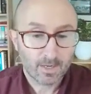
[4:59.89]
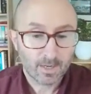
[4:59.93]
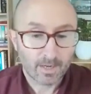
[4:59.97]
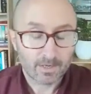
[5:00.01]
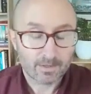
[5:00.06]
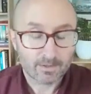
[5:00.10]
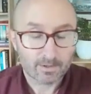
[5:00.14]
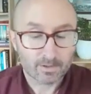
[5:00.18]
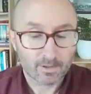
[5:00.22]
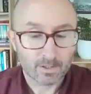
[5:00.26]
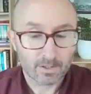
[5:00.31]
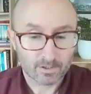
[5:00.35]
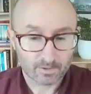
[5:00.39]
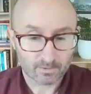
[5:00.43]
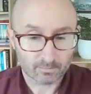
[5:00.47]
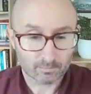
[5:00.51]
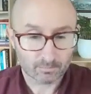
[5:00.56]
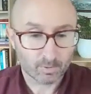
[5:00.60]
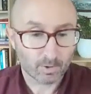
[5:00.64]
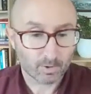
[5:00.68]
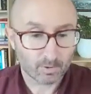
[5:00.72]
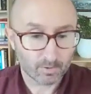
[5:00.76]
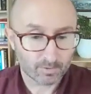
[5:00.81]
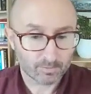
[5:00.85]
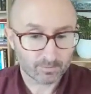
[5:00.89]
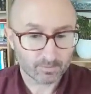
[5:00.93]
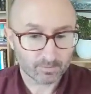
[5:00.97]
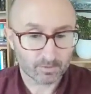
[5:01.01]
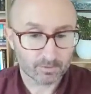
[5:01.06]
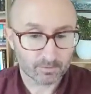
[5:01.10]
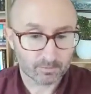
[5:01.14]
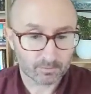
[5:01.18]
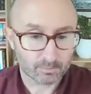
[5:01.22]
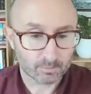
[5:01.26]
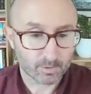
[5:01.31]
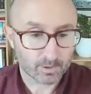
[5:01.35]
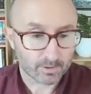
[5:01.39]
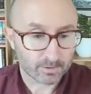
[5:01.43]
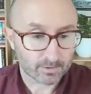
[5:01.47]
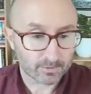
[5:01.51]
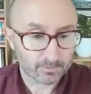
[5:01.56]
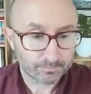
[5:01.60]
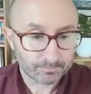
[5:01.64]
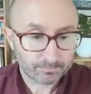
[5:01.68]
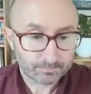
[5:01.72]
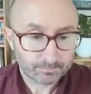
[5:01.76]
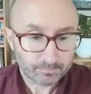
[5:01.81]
education policy as well.